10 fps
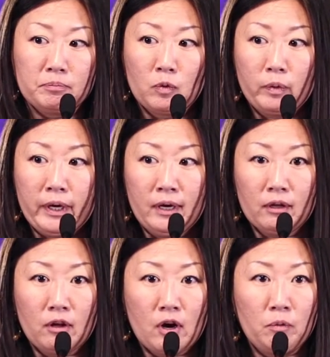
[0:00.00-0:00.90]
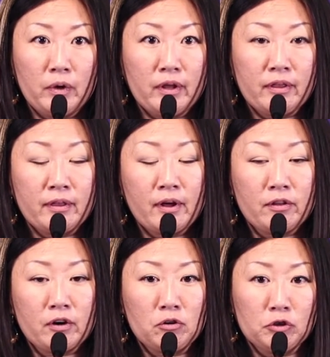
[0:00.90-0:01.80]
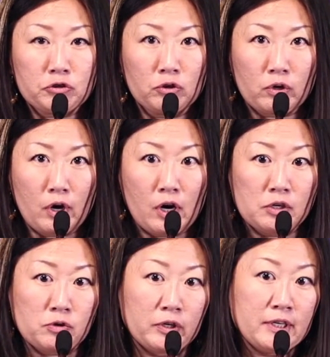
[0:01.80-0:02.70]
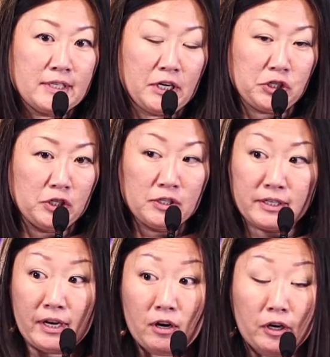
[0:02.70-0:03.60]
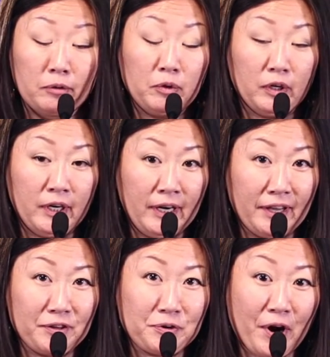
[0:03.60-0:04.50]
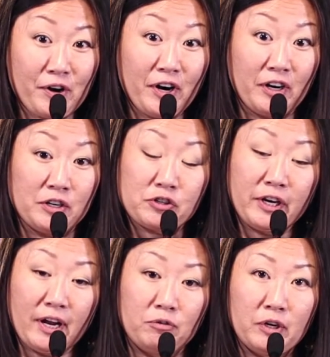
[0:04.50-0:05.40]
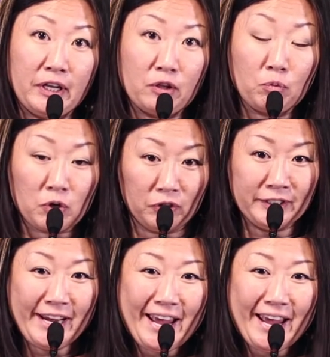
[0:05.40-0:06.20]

We, along with other cultural arts organizations in our community and throughout our country and really the world,